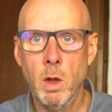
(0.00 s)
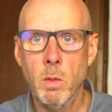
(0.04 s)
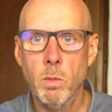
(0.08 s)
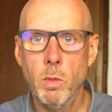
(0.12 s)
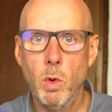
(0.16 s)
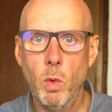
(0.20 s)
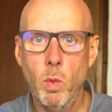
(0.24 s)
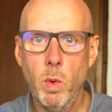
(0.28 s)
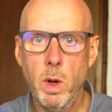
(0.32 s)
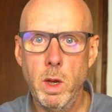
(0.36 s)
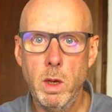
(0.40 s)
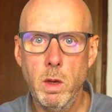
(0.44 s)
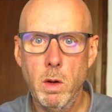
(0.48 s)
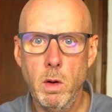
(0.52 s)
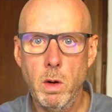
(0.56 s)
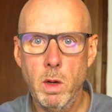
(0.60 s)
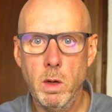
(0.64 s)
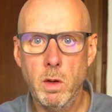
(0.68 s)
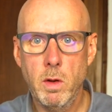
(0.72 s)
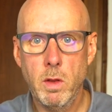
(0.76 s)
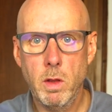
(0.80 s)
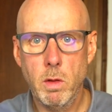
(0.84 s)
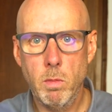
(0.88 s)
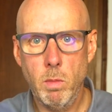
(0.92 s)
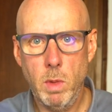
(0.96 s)
But when you're
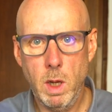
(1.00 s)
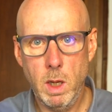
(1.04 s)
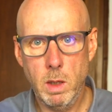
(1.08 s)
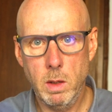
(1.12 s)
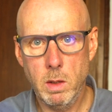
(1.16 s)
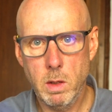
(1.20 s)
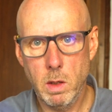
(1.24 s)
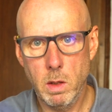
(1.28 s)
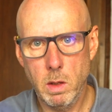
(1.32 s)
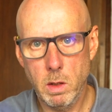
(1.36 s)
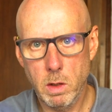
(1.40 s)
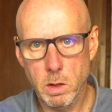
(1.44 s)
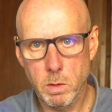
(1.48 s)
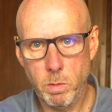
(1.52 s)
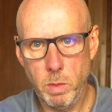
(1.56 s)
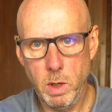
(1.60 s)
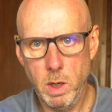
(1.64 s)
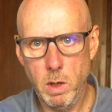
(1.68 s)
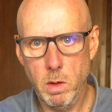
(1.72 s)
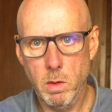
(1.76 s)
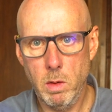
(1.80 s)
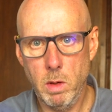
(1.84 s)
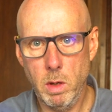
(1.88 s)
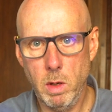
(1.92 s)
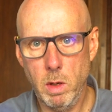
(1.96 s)
into the maintenance
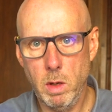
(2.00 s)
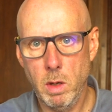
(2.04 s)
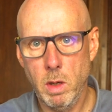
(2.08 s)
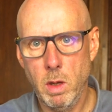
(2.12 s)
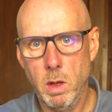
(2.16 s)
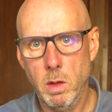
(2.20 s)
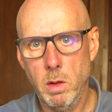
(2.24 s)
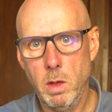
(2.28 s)
period,